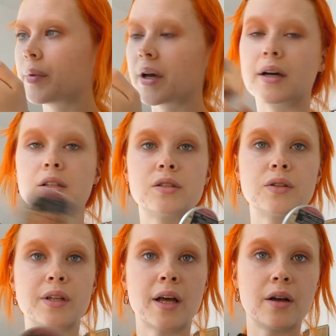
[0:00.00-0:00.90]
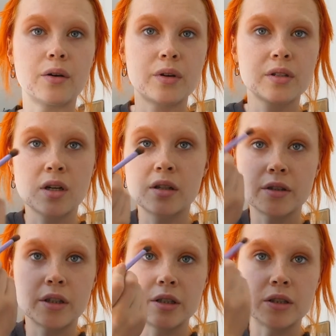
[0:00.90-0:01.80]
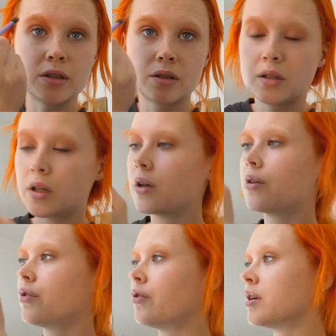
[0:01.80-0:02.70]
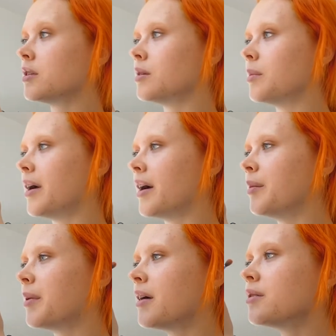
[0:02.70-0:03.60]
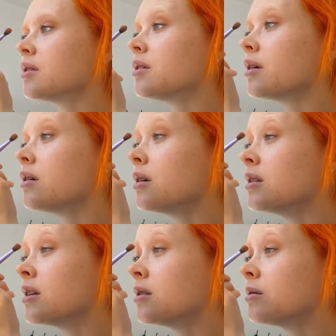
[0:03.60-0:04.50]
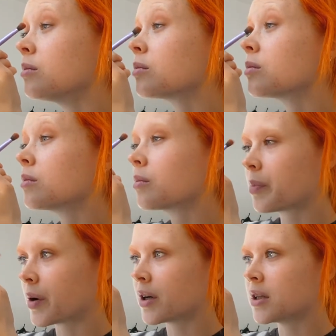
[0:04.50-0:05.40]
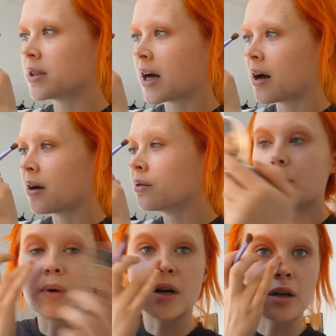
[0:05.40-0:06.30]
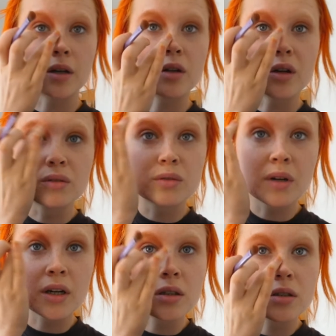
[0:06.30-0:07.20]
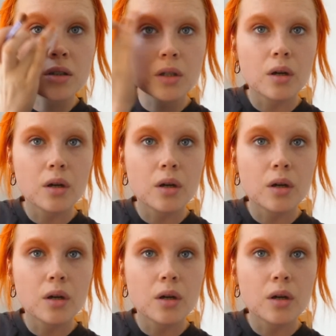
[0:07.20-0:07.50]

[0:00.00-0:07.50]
yeah, I just took that orange color, I just filled in my eyebrows a little, and then bring it down my nose ridge.